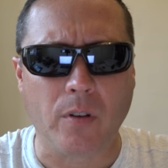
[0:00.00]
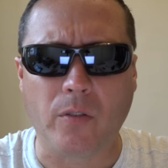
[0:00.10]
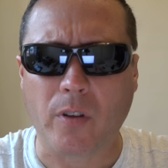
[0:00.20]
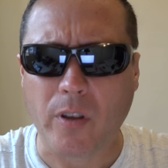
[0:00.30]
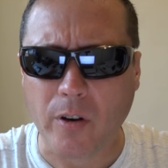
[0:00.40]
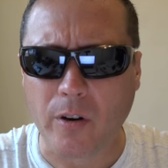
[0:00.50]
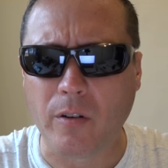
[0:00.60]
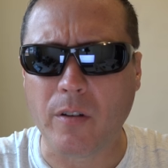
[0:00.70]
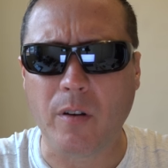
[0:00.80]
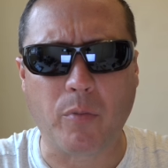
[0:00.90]

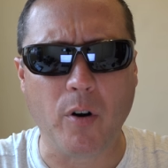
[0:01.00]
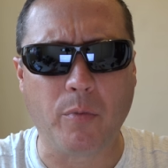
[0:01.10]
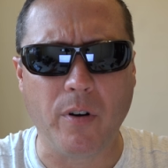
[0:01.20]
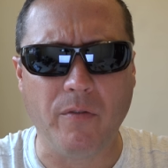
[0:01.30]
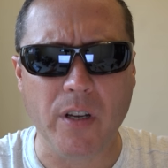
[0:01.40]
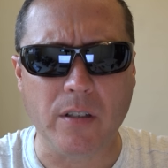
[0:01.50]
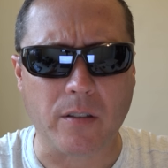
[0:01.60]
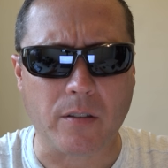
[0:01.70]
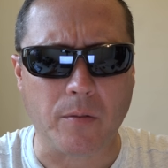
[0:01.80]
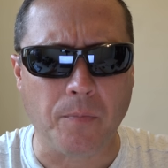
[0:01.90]
Secure the appropriate
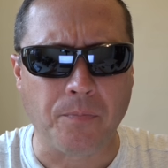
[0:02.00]
visas.